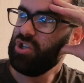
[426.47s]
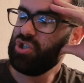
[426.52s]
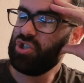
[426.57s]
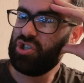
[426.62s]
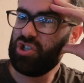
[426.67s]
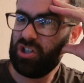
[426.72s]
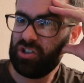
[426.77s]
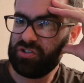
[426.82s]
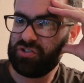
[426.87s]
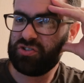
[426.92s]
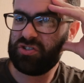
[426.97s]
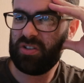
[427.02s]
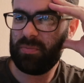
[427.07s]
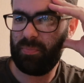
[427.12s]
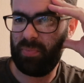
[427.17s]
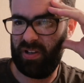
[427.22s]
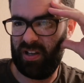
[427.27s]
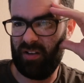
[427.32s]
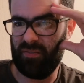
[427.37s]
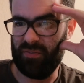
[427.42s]
Just to
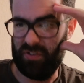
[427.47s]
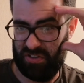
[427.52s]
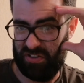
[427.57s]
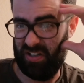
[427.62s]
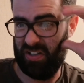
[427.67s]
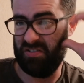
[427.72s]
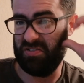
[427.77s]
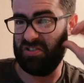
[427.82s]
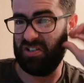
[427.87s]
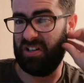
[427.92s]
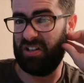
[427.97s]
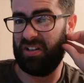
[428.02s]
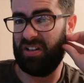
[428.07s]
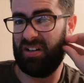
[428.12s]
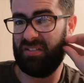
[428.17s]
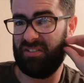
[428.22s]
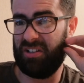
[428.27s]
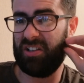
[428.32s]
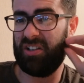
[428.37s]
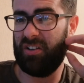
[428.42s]
be on the safe side,
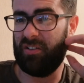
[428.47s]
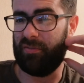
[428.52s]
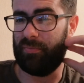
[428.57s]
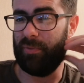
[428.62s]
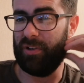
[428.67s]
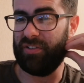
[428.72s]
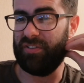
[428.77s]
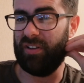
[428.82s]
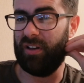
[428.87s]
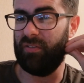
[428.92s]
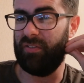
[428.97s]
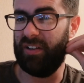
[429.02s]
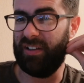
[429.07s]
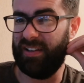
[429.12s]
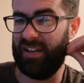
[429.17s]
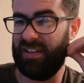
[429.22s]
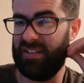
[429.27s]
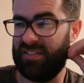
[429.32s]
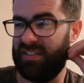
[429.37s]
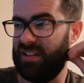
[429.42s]
I'm going to cover myself in
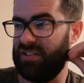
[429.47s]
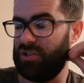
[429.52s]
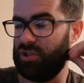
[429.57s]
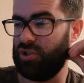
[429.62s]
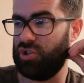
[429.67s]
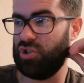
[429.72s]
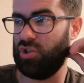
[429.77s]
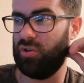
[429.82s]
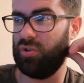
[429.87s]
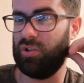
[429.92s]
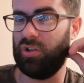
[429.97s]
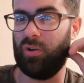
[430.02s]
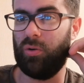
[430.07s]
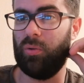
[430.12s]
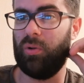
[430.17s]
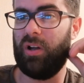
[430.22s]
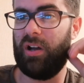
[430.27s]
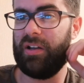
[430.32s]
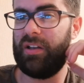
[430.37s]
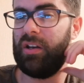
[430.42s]
case there's a shot
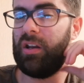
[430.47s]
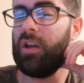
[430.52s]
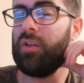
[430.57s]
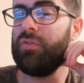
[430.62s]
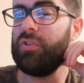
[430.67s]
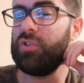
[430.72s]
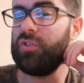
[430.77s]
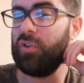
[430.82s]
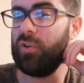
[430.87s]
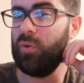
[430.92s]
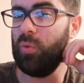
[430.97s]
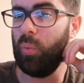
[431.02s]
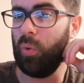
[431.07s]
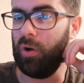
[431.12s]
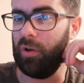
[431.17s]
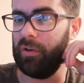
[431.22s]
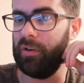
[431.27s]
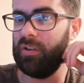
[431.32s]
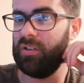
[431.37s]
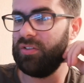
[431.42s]
goal. I'm going to go for
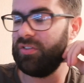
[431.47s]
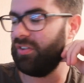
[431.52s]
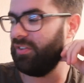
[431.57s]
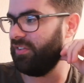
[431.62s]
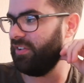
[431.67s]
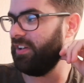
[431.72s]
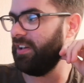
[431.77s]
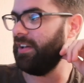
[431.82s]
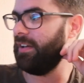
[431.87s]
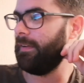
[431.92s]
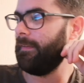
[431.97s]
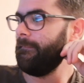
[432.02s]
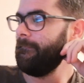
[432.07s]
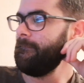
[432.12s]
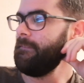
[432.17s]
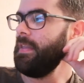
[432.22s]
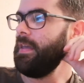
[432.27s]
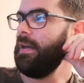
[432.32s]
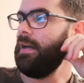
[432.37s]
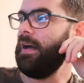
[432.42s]
2-1 to Zenit.
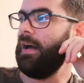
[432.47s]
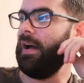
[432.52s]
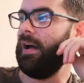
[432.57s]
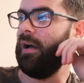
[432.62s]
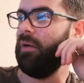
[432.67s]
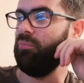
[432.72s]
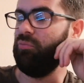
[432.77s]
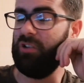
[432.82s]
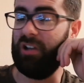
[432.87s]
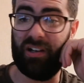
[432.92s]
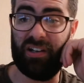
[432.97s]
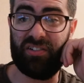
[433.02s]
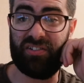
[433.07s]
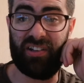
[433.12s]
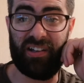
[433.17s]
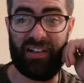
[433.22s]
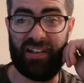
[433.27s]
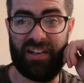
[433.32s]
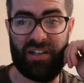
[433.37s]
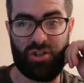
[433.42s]

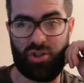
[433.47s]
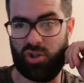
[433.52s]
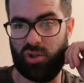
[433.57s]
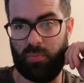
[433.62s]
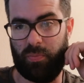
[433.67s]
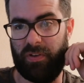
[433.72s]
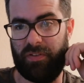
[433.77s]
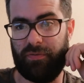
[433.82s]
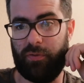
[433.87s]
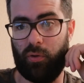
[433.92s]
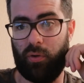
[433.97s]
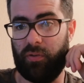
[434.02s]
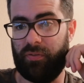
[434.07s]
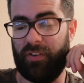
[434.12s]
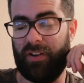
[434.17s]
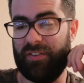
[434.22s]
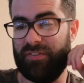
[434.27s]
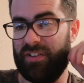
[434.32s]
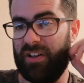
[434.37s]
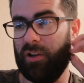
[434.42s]
Realistically, it should be 4 or
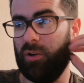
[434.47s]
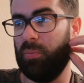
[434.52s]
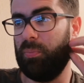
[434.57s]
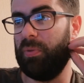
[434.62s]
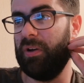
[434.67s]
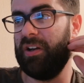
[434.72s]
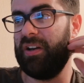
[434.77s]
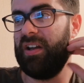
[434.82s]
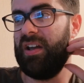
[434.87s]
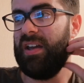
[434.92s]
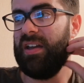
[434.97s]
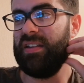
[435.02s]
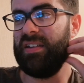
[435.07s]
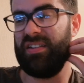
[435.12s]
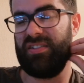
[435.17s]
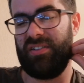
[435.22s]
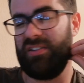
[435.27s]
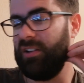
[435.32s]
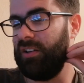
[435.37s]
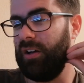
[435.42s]
5-0, but
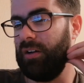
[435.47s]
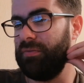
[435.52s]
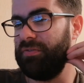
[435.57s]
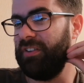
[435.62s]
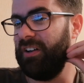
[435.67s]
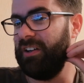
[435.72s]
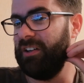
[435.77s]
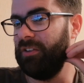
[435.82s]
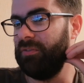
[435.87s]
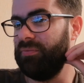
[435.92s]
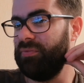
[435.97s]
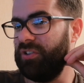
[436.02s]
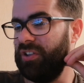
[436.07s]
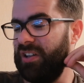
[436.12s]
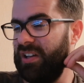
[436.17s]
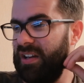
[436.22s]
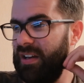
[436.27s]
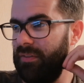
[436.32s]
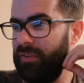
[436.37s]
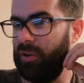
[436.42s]
this is a cup final, so
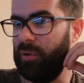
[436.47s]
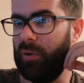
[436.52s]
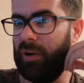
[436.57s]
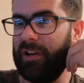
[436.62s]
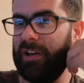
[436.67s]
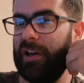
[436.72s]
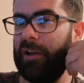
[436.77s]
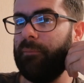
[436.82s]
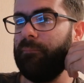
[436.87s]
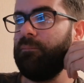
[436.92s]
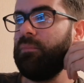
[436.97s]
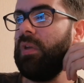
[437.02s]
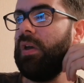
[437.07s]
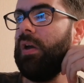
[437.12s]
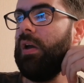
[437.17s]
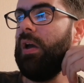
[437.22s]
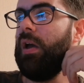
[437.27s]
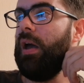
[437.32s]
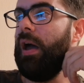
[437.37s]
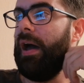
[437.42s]
you never quite know.
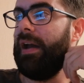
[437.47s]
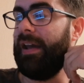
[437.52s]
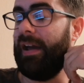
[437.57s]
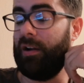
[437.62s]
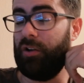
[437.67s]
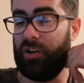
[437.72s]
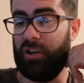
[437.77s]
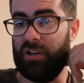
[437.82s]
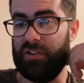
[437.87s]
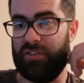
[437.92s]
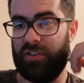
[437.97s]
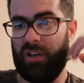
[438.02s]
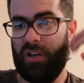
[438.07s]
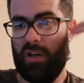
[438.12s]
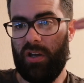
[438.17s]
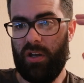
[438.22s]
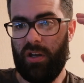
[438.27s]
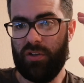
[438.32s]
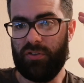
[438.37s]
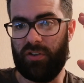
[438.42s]
Anyhow, guys,
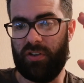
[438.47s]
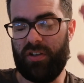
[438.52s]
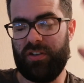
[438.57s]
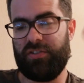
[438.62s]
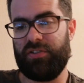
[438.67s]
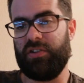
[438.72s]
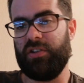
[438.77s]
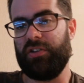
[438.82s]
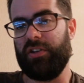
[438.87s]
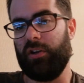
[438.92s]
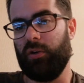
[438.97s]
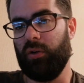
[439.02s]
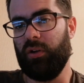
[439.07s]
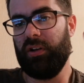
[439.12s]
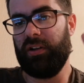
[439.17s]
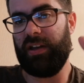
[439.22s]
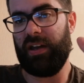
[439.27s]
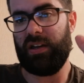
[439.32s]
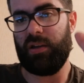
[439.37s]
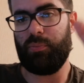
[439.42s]
so this is the deal.
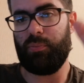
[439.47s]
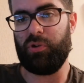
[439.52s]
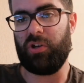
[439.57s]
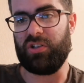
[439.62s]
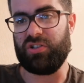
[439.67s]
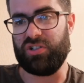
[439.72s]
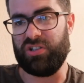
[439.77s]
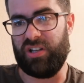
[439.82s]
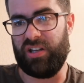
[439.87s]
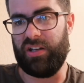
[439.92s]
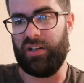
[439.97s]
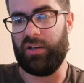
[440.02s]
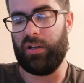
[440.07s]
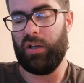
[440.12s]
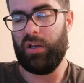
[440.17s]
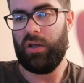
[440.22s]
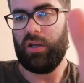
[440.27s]
Get your prediction in.